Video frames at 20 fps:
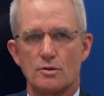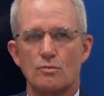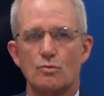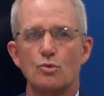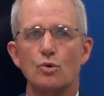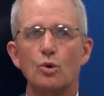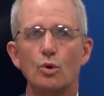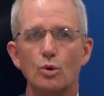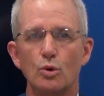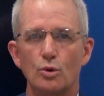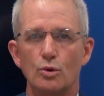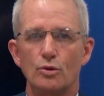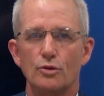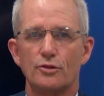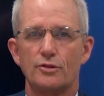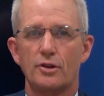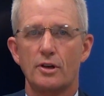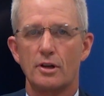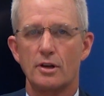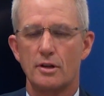
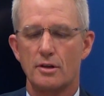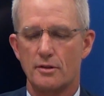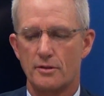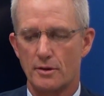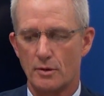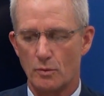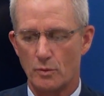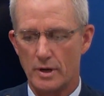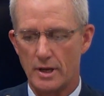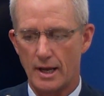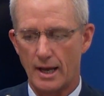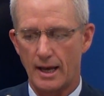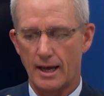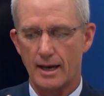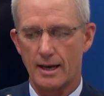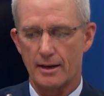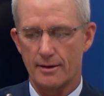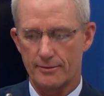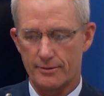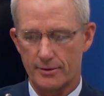rules that we
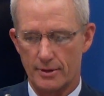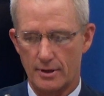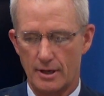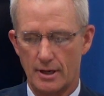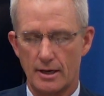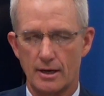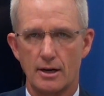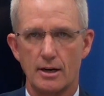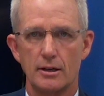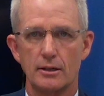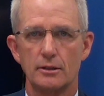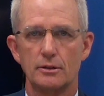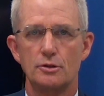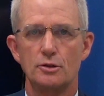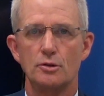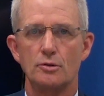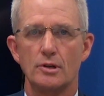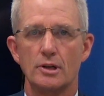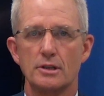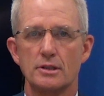have at our
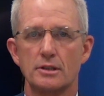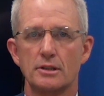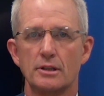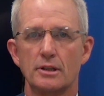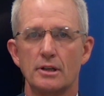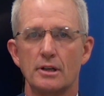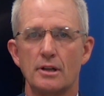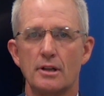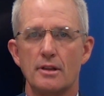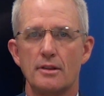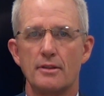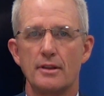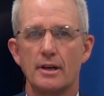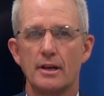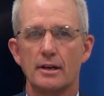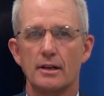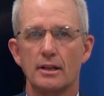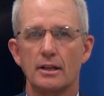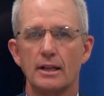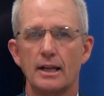unit
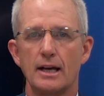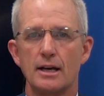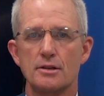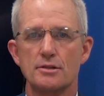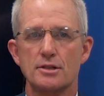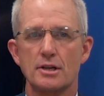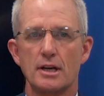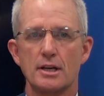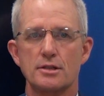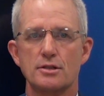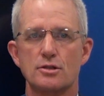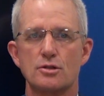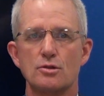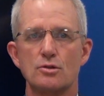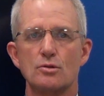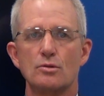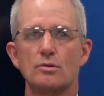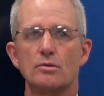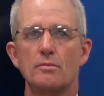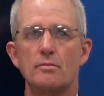that allows us
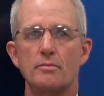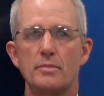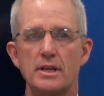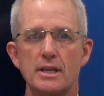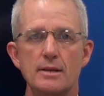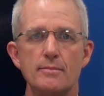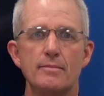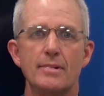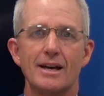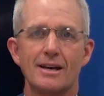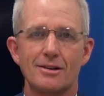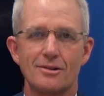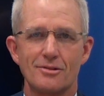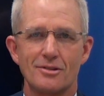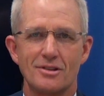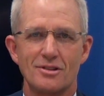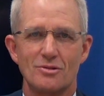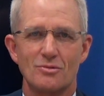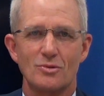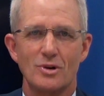to be better
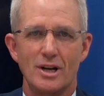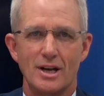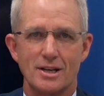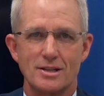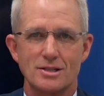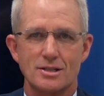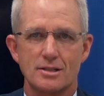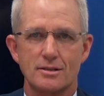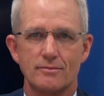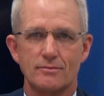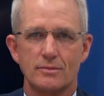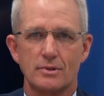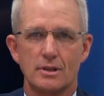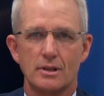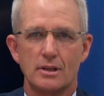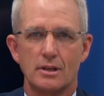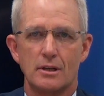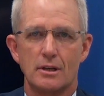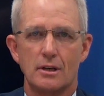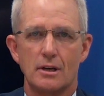than the rest.
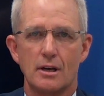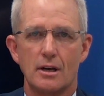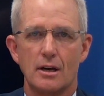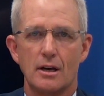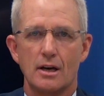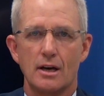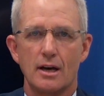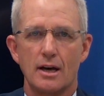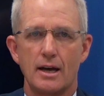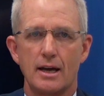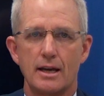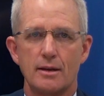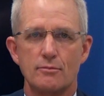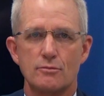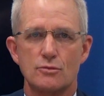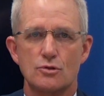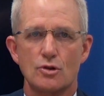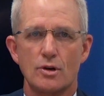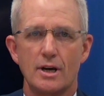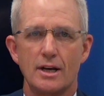I
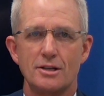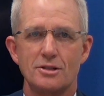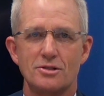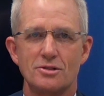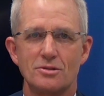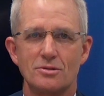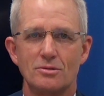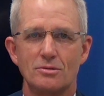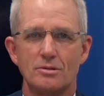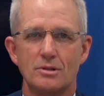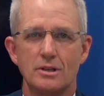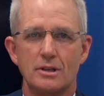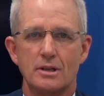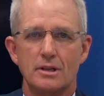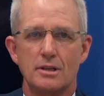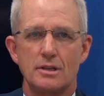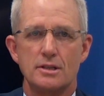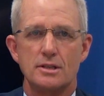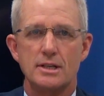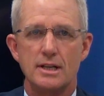am trying to
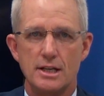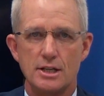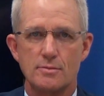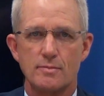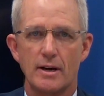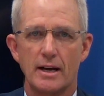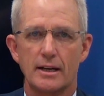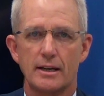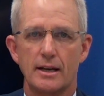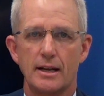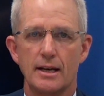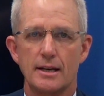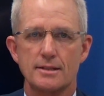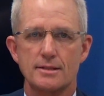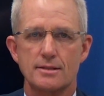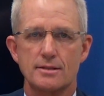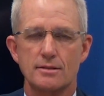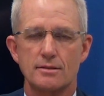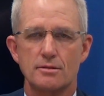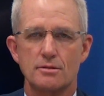teach my
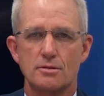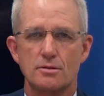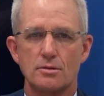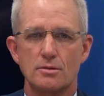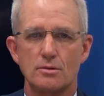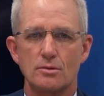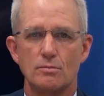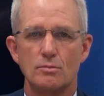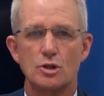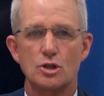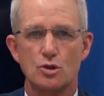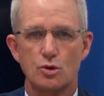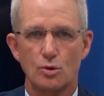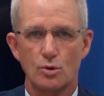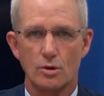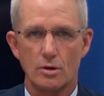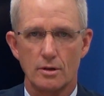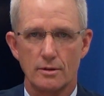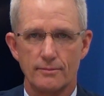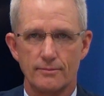cadets to
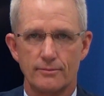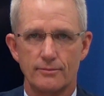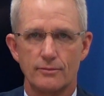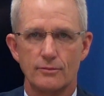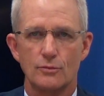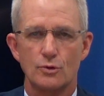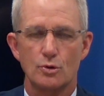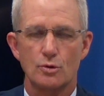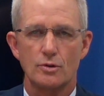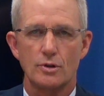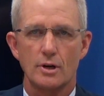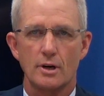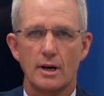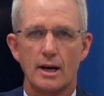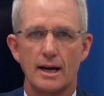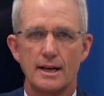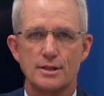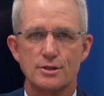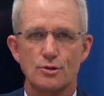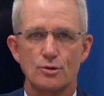mature through their
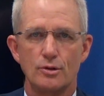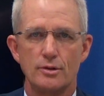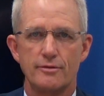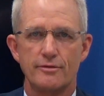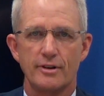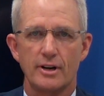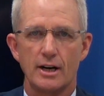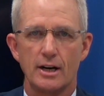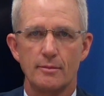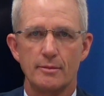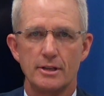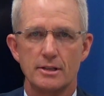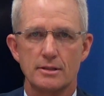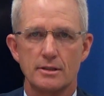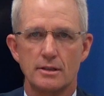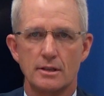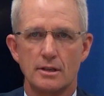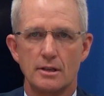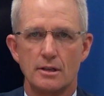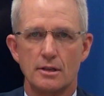high school environment,
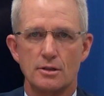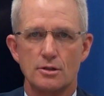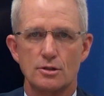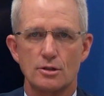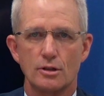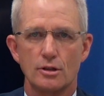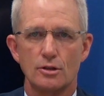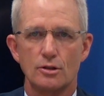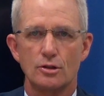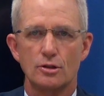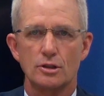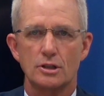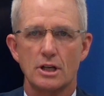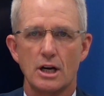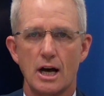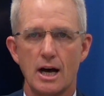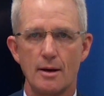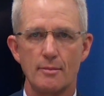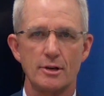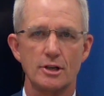to learn
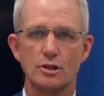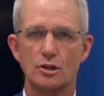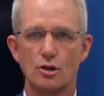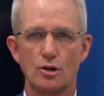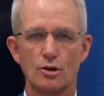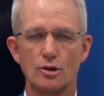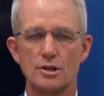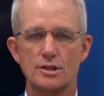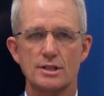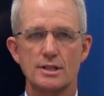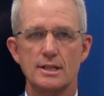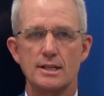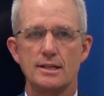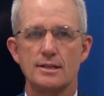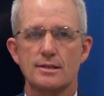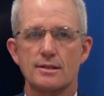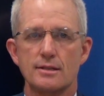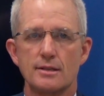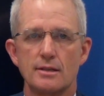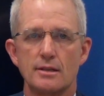common
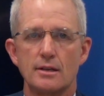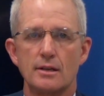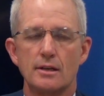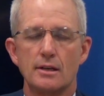courtesies,